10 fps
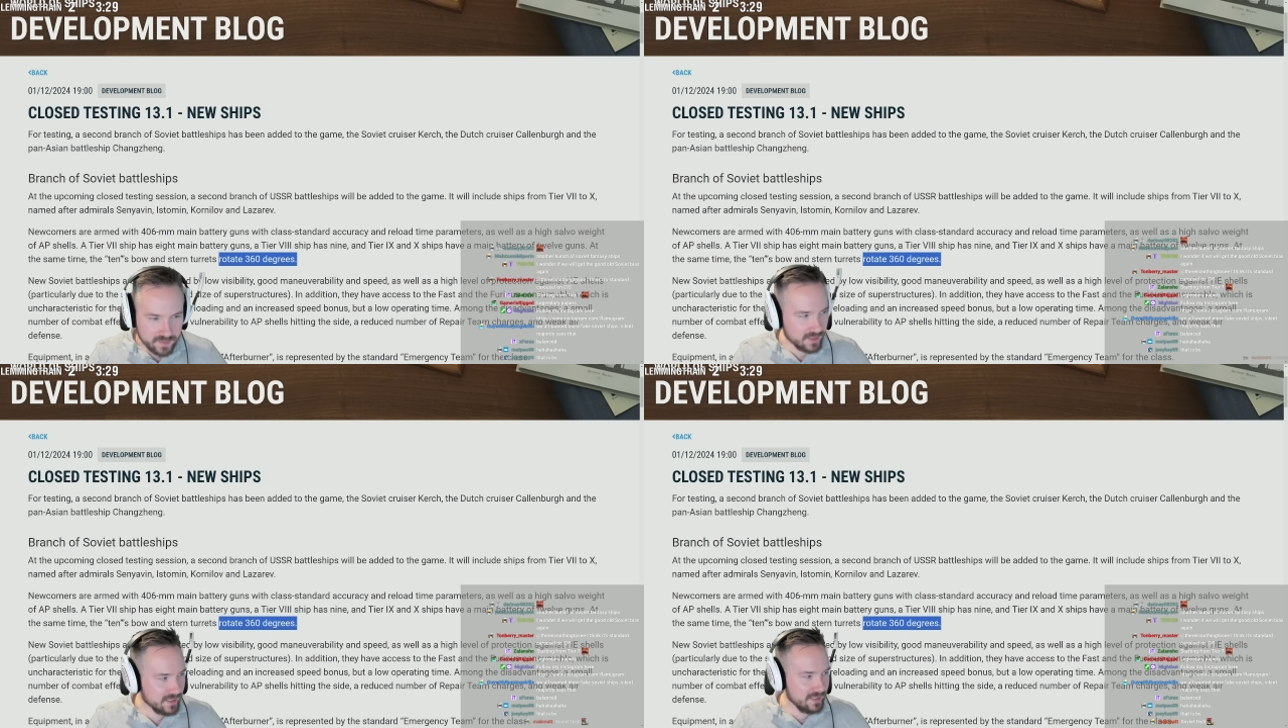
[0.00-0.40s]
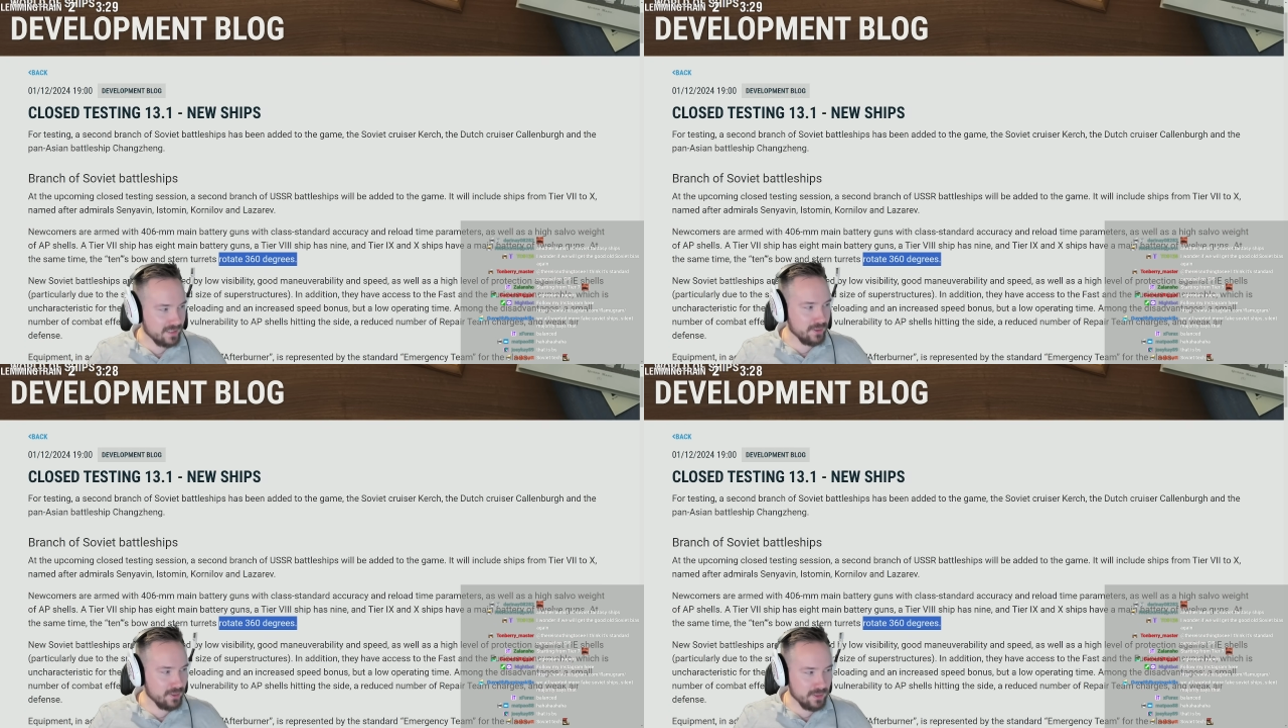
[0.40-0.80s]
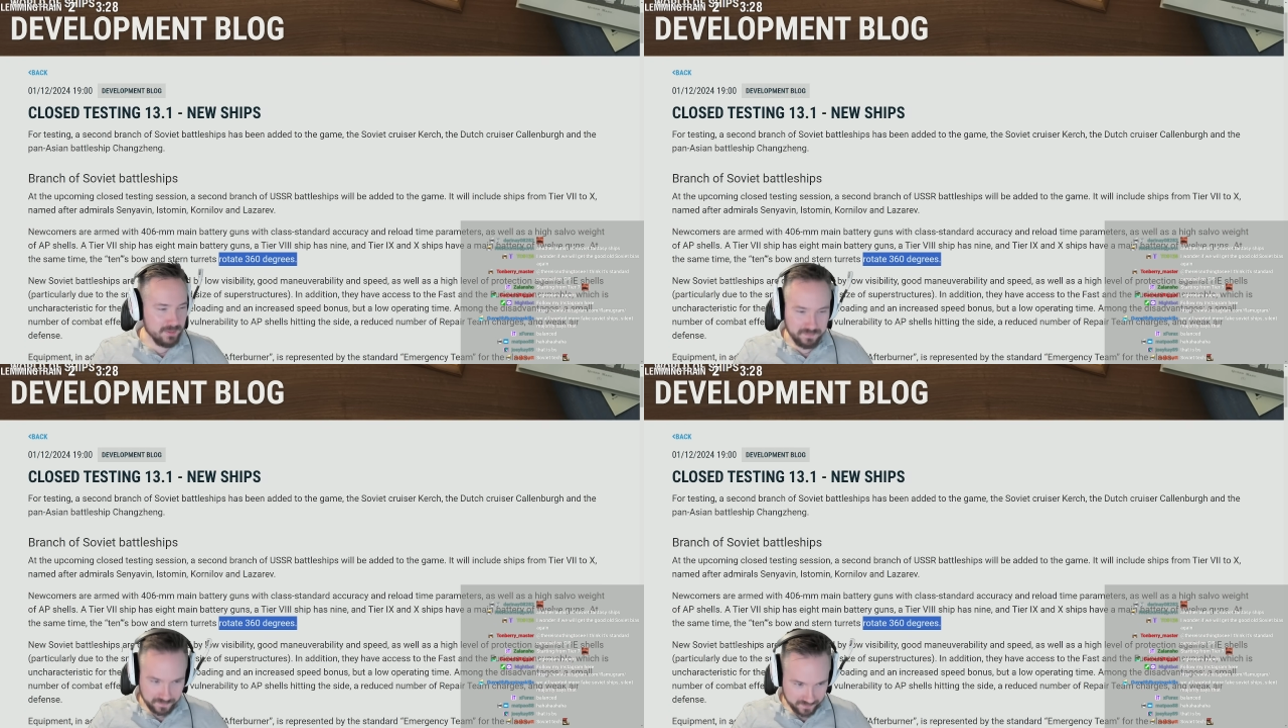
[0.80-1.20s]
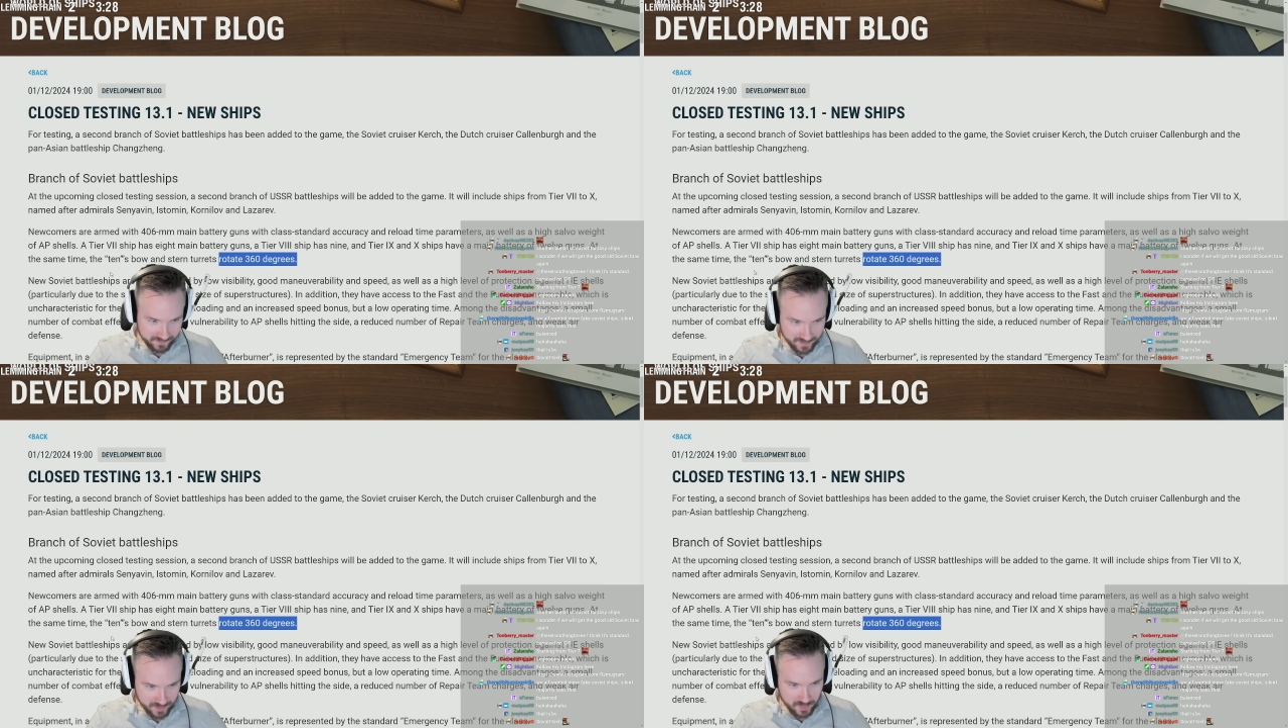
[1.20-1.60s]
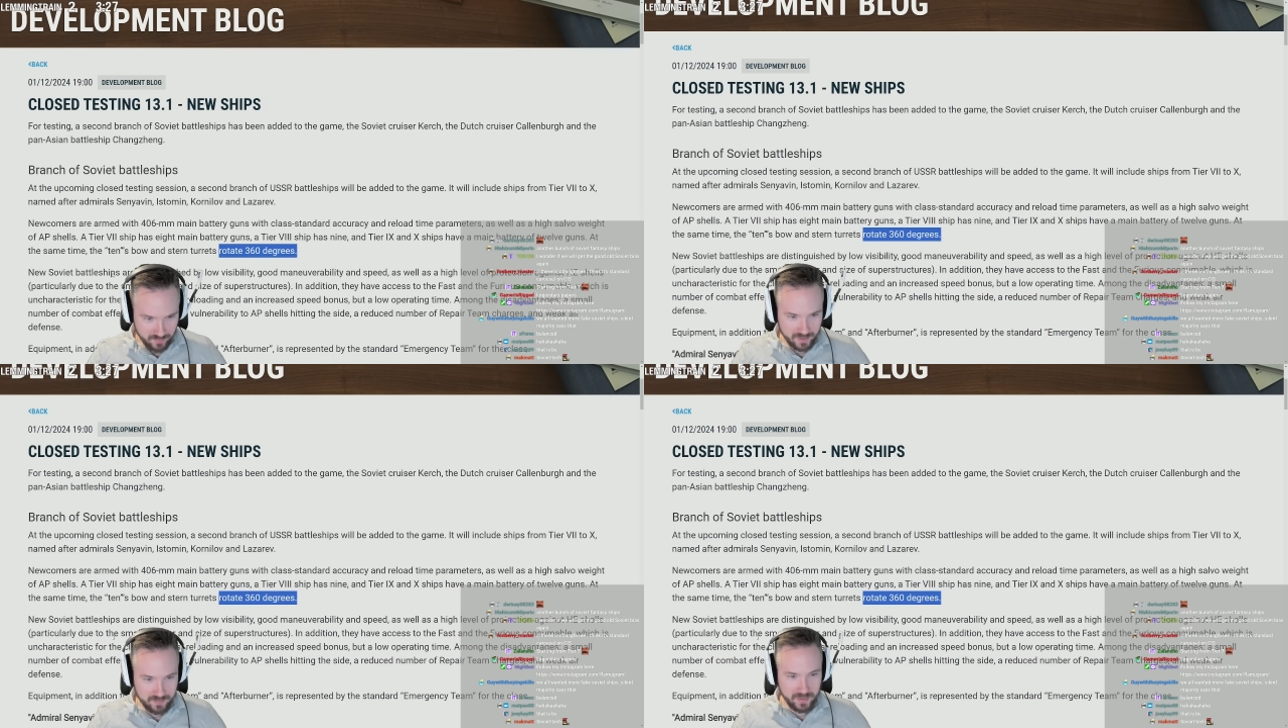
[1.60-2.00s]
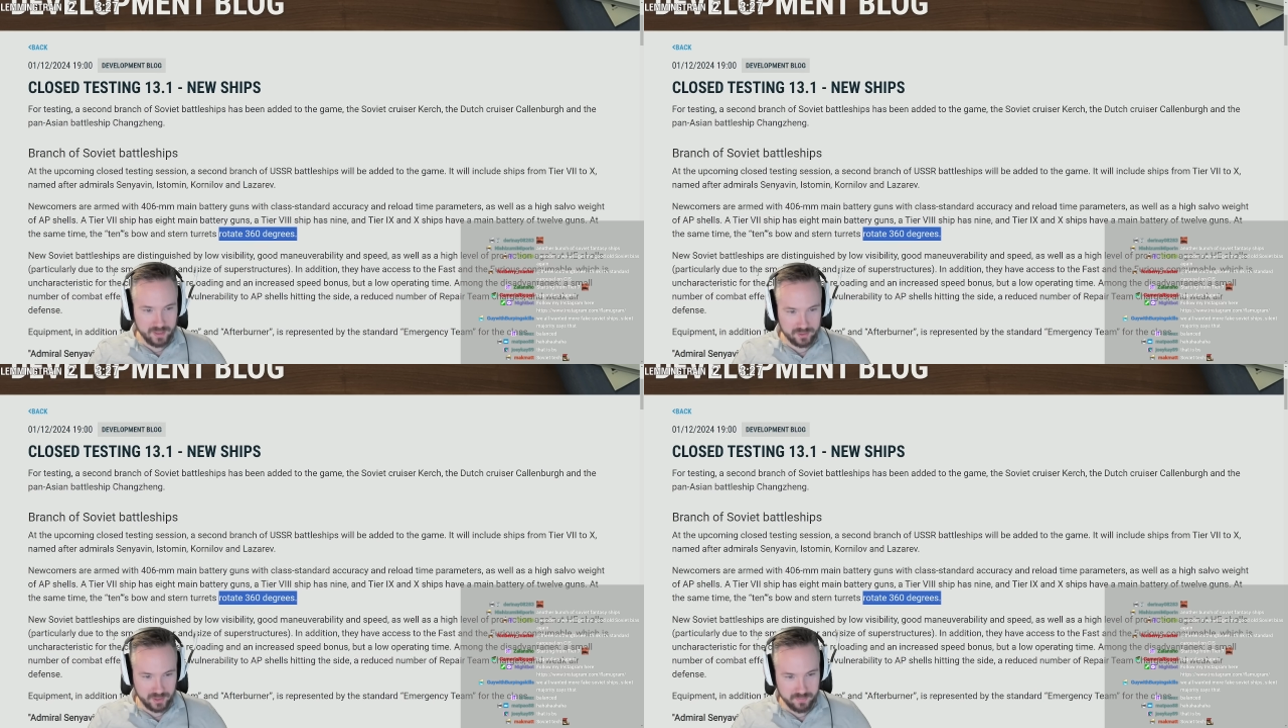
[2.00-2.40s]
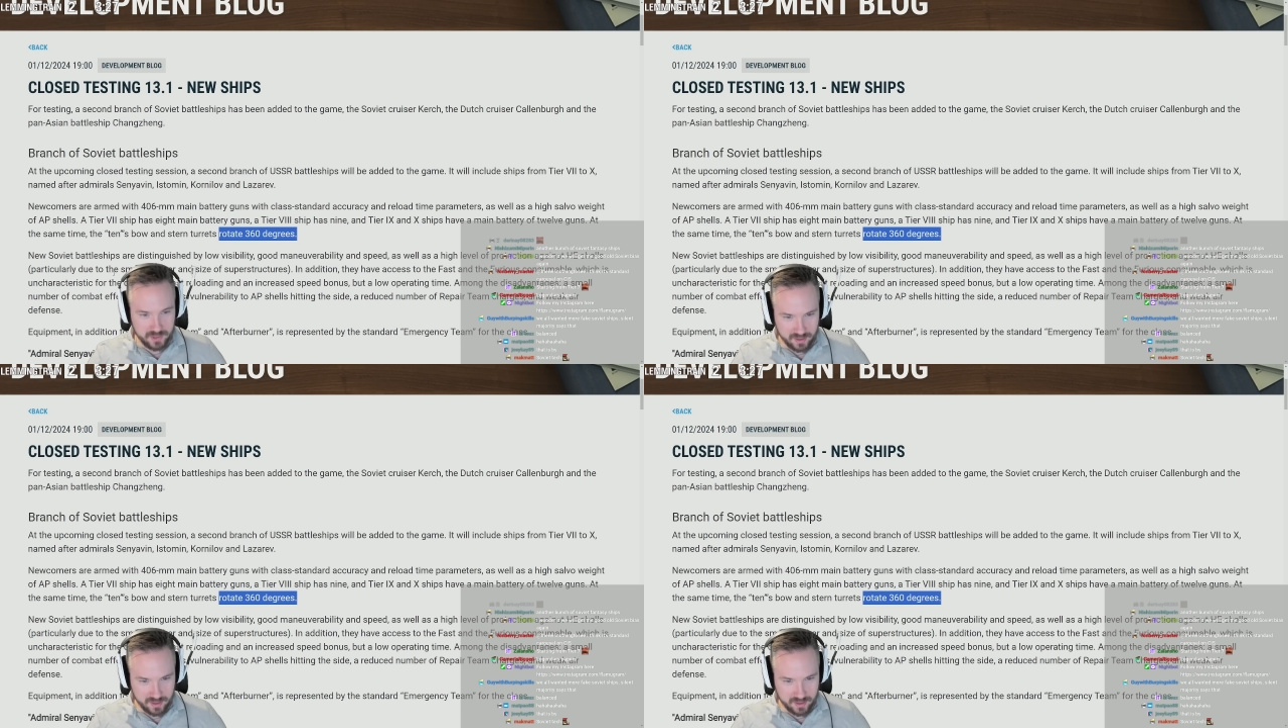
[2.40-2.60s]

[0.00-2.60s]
New Soviet battleships